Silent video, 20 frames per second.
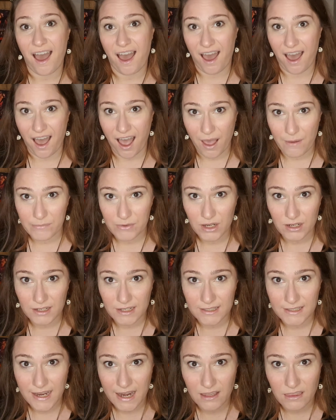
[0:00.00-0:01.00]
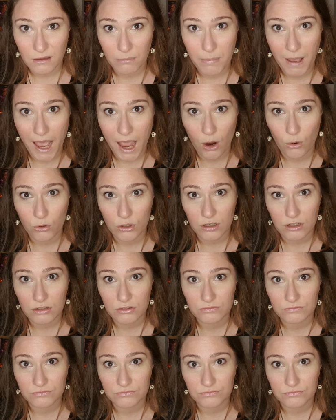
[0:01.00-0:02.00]
I'm gonna take the power.
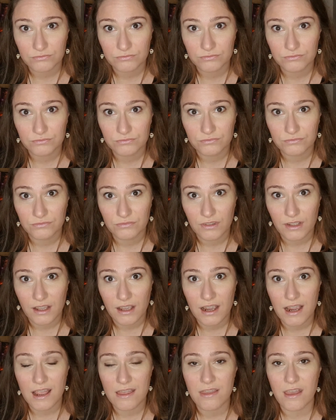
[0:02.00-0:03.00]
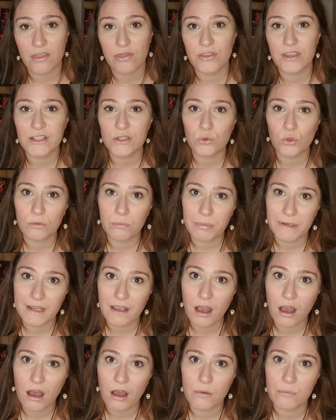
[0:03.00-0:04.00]
And then this one
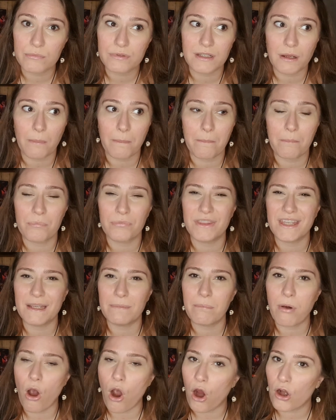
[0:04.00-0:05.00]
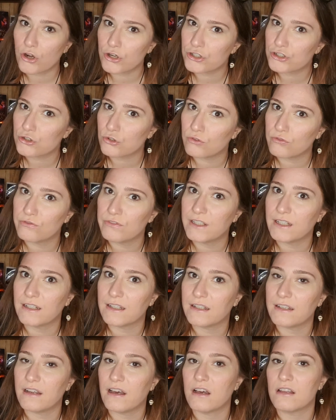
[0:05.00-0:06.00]
becomes the partial
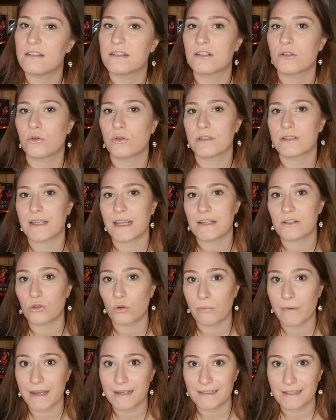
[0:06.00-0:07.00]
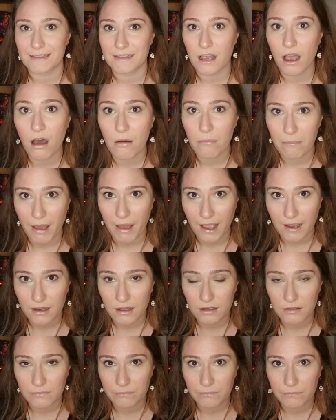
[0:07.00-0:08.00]
villain until Azazel makes his comeback.
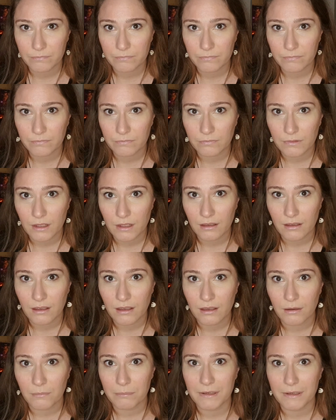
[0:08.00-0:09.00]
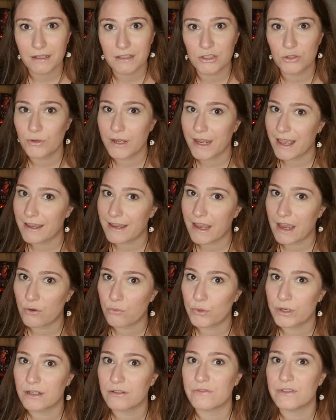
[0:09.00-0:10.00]
Because you can't get
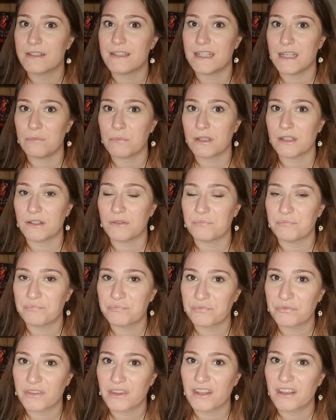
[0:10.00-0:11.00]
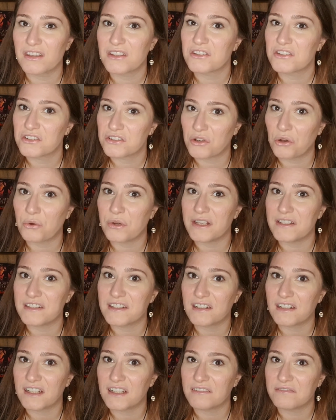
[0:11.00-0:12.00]
rid of a demon so
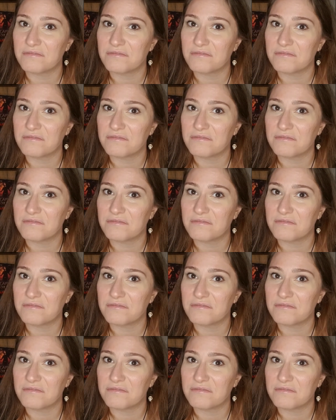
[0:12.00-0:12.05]
easily,